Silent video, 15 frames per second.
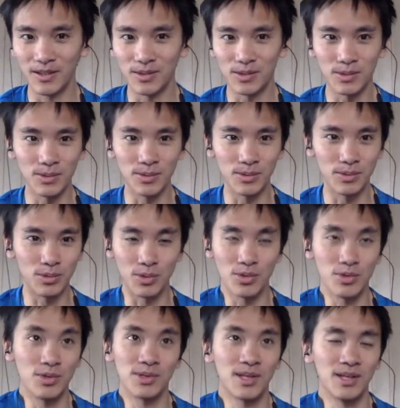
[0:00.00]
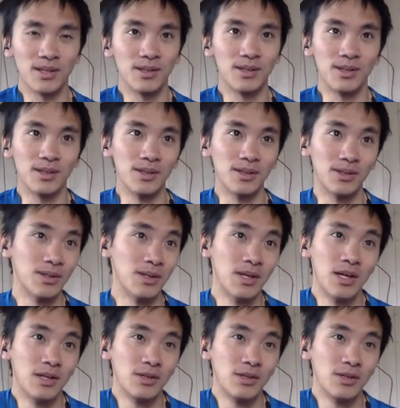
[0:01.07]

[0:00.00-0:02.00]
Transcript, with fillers: uh, to to understand uh,